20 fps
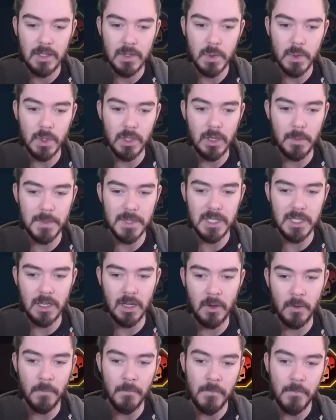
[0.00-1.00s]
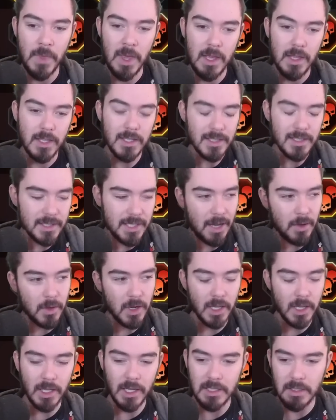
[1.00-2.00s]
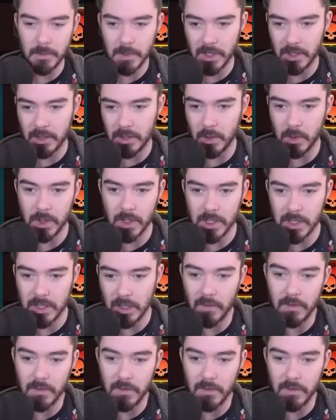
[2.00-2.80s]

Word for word: Sort of up to you. This is how I like to build nukers.